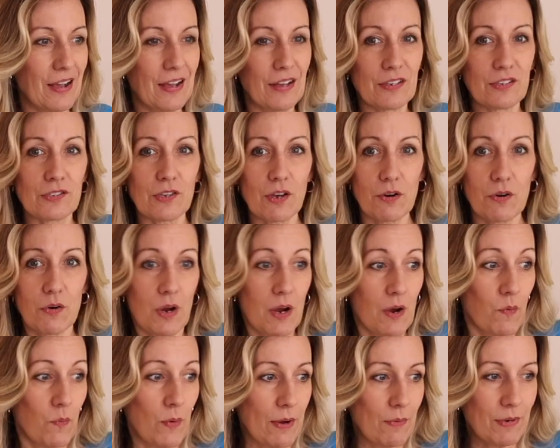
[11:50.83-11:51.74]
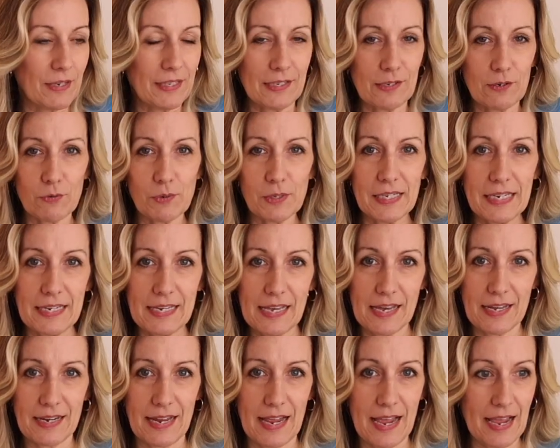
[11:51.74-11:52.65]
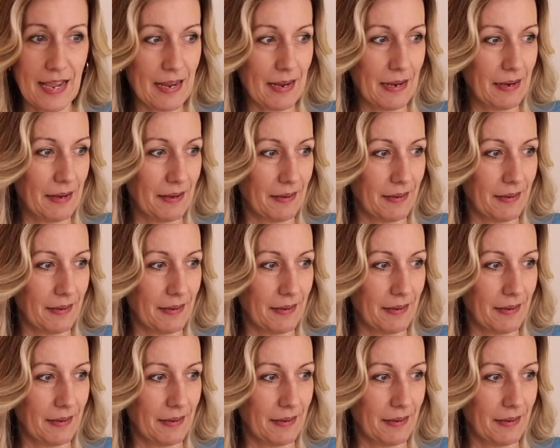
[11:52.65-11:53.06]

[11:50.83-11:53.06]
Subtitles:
So we would literally get a